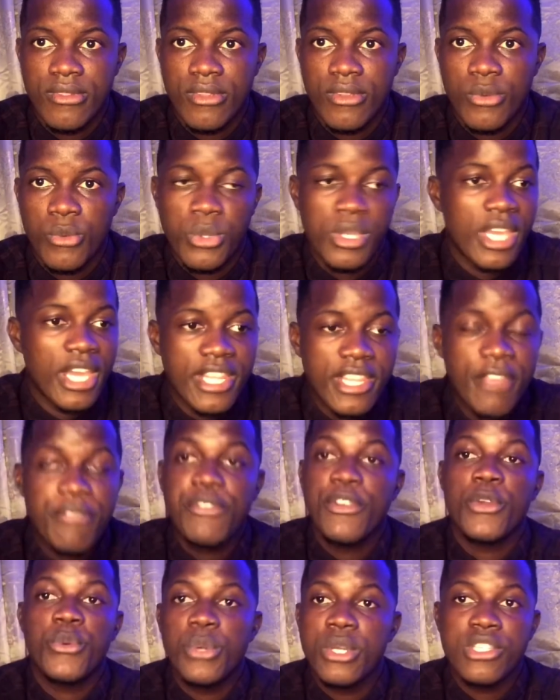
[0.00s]
We got
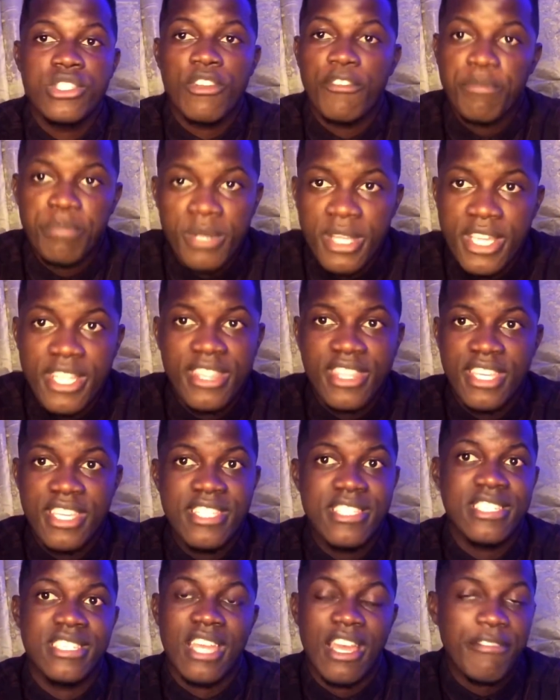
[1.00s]
different ways of playing
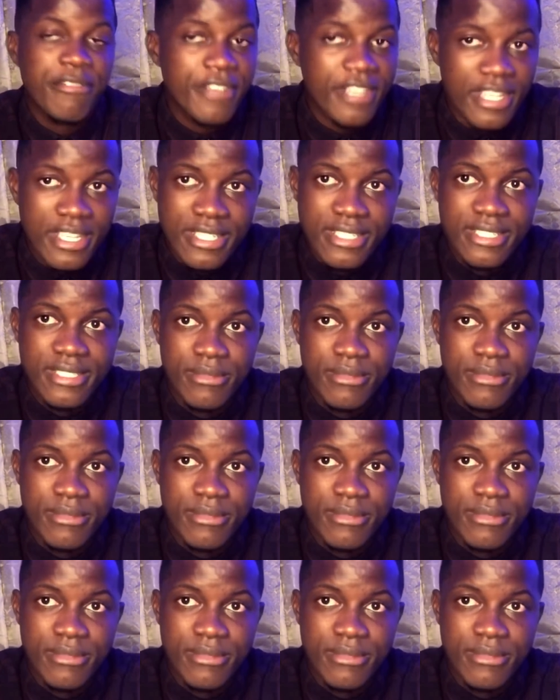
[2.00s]
things in Africa.